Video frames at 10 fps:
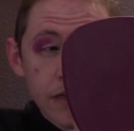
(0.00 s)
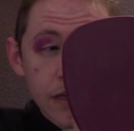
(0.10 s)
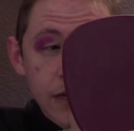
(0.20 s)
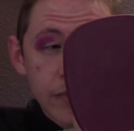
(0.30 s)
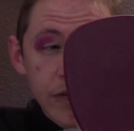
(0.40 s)

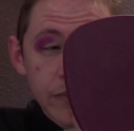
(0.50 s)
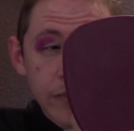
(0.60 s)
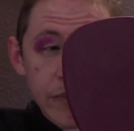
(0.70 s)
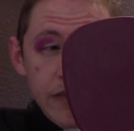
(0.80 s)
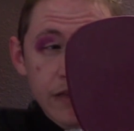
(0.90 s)
I might be
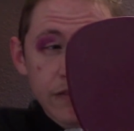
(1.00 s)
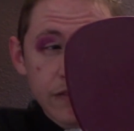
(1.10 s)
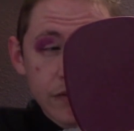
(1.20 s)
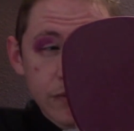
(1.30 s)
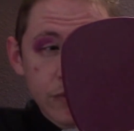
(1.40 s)
making
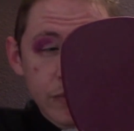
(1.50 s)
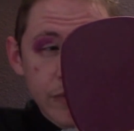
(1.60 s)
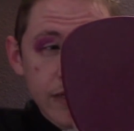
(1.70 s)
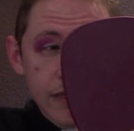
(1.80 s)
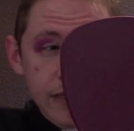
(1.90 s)
soon,
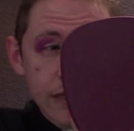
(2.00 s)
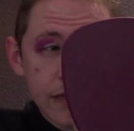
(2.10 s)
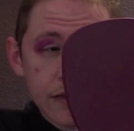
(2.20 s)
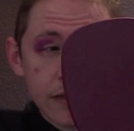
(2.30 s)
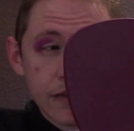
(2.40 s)
but
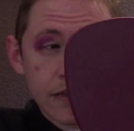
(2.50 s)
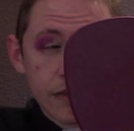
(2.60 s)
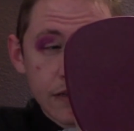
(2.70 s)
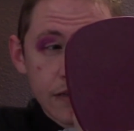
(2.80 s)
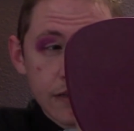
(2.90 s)
like,
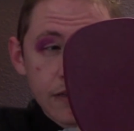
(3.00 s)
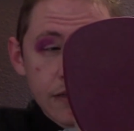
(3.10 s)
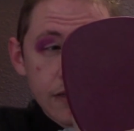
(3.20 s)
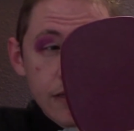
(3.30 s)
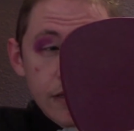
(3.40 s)

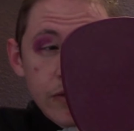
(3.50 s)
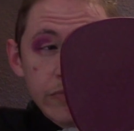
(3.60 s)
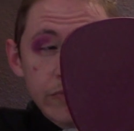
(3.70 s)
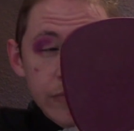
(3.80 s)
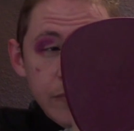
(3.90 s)

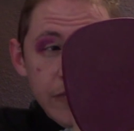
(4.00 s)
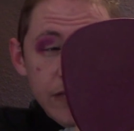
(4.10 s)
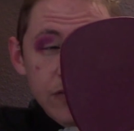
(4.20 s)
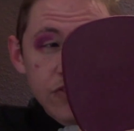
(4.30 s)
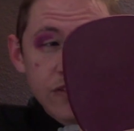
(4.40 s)
my
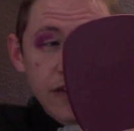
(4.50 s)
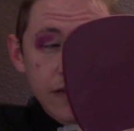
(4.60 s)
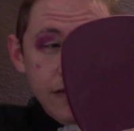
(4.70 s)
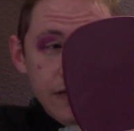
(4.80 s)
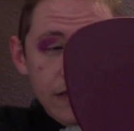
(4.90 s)
plan just kind
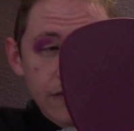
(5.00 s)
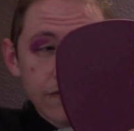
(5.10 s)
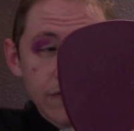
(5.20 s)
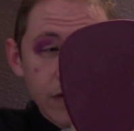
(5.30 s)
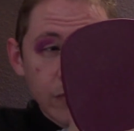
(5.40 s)
of like
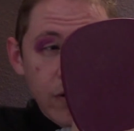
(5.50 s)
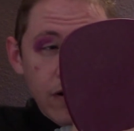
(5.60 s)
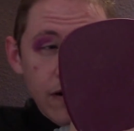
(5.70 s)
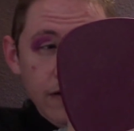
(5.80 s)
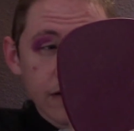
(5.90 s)
fell
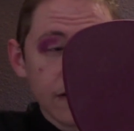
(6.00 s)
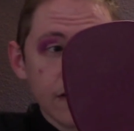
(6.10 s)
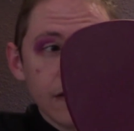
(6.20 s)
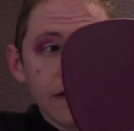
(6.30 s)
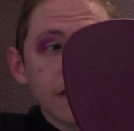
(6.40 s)
apart,
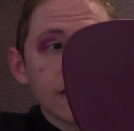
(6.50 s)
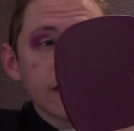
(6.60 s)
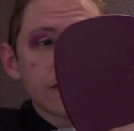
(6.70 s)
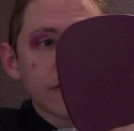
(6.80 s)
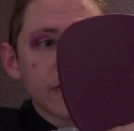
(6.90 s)
and so I